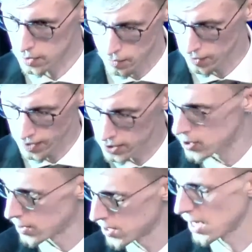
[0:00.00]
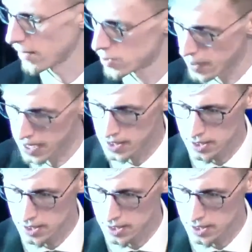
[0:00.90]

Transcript: referred to as safe spaces,